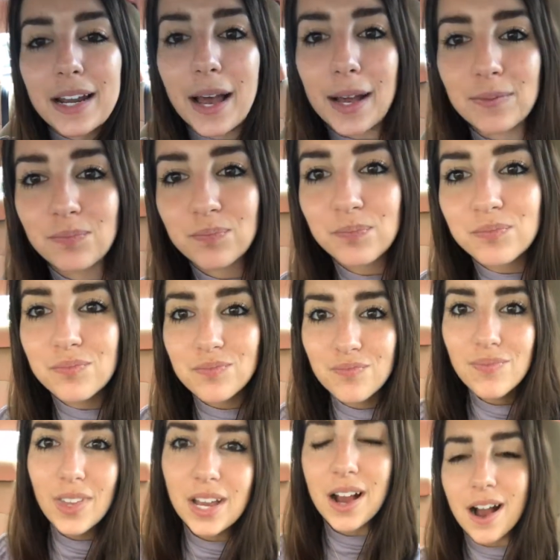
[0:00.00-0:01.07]
today.
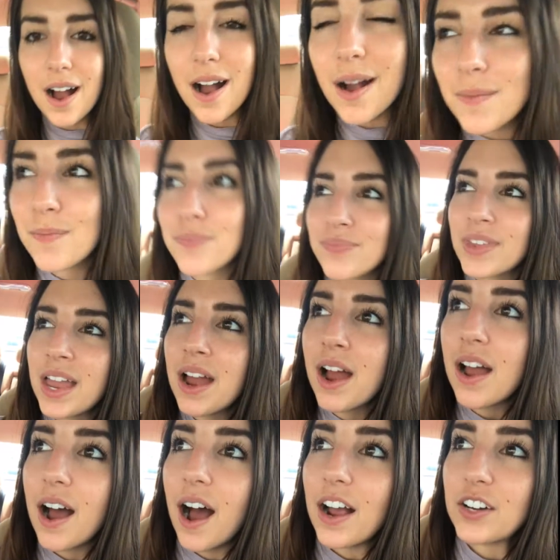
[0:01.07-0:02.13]
I
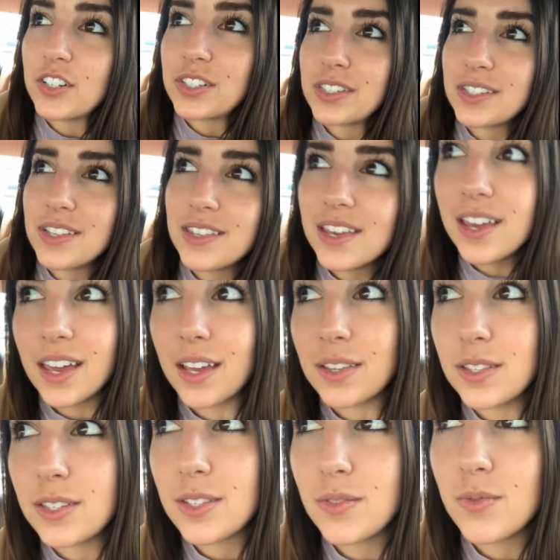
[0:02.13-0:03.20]
just think
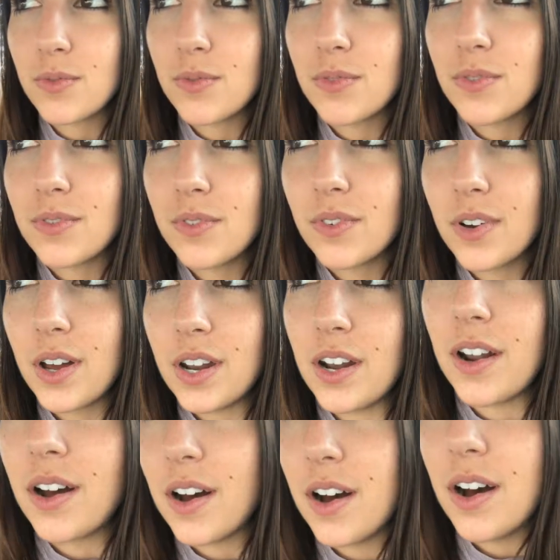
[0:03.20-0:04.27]
it's
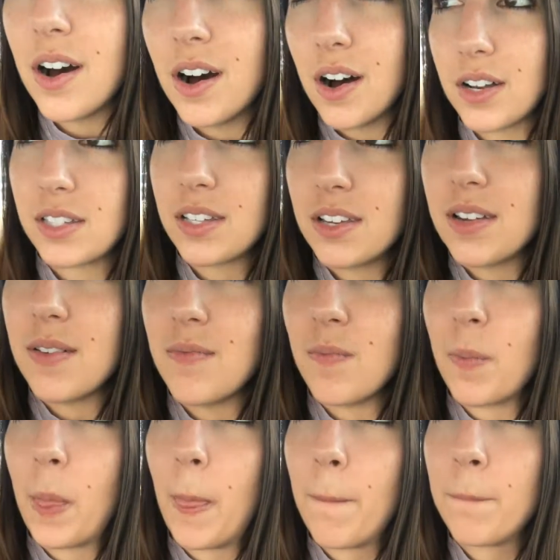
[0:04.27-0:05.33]
an
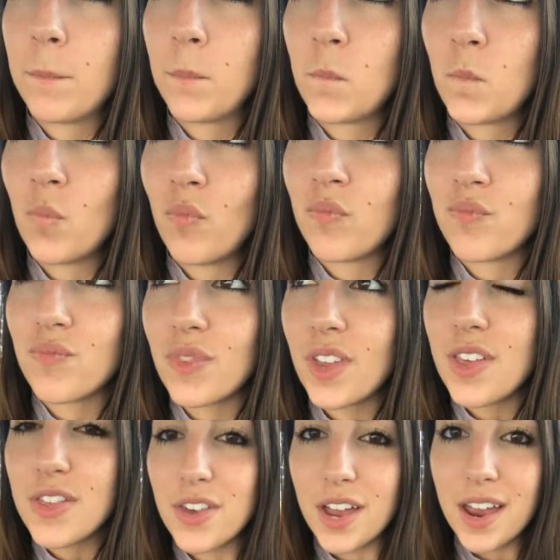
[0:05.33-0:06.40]
awesome
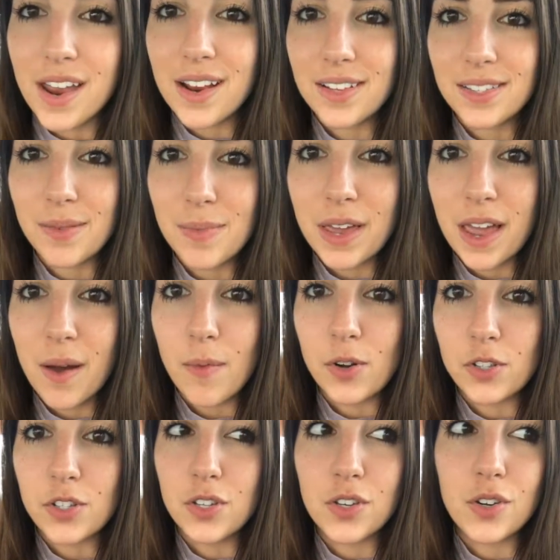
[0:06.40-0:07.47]
thing to be
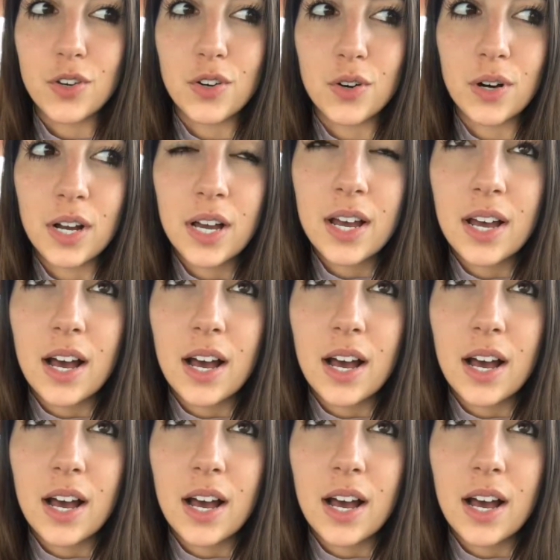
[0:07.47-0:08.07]
able to